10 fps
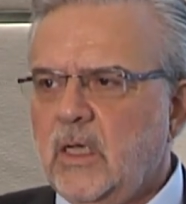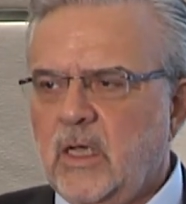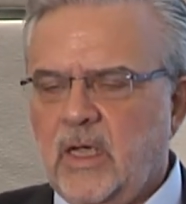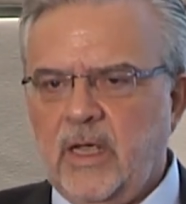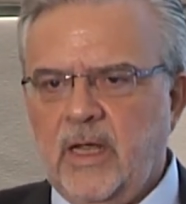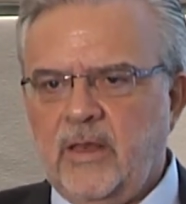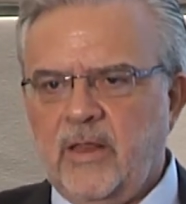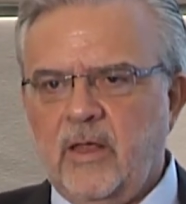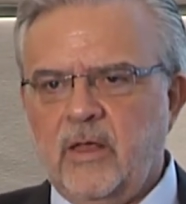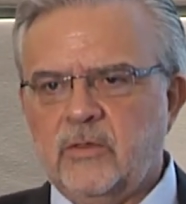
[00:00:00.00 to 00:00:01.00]

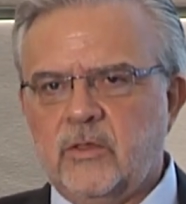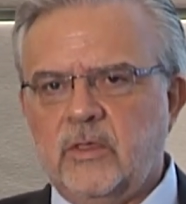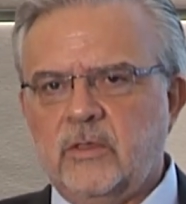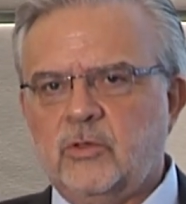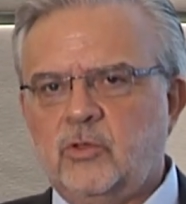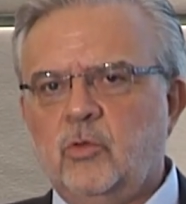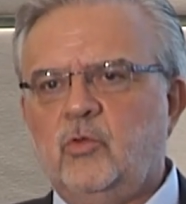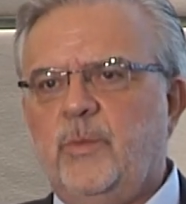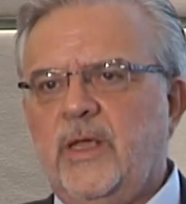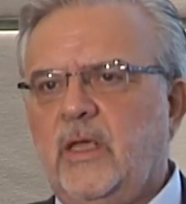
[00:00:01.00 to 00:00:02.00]
and
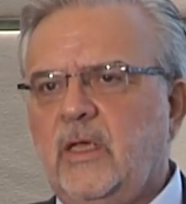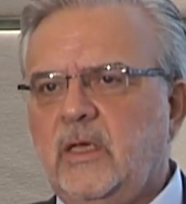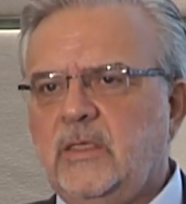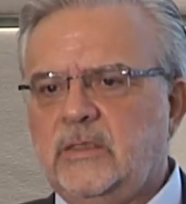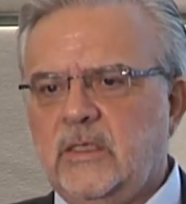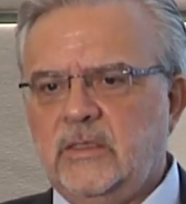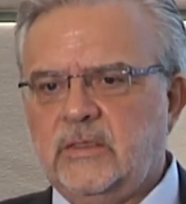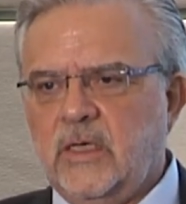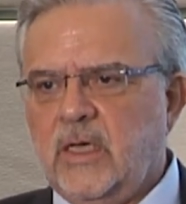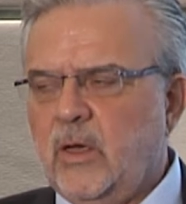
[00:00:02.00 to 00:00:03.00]
should be is, is
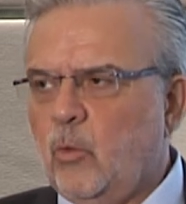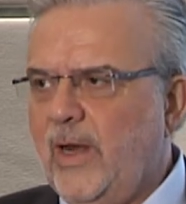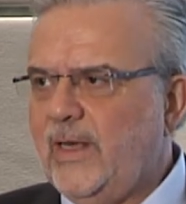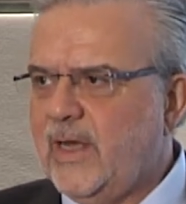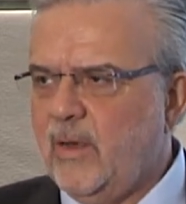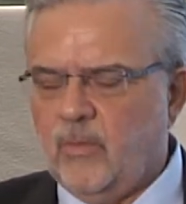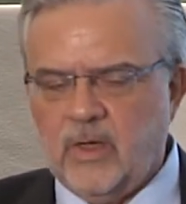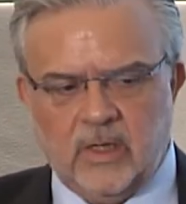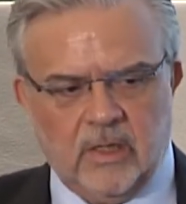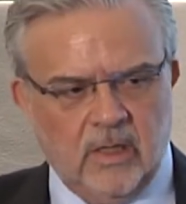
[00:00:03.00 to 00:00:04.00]
a welcome
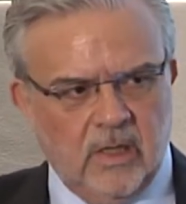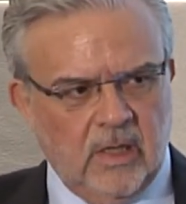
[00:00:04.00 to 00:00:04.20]
uh,